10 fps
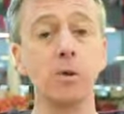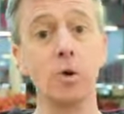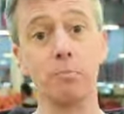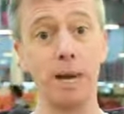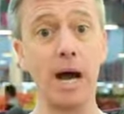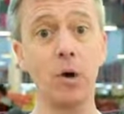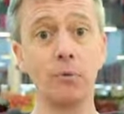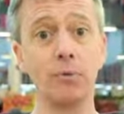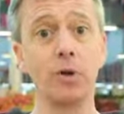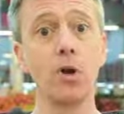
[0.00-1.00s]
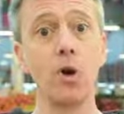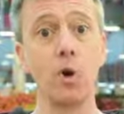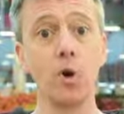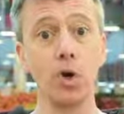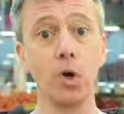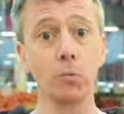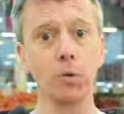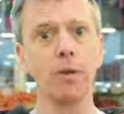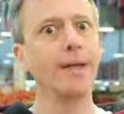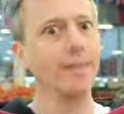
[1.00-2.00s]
or powerful or noble.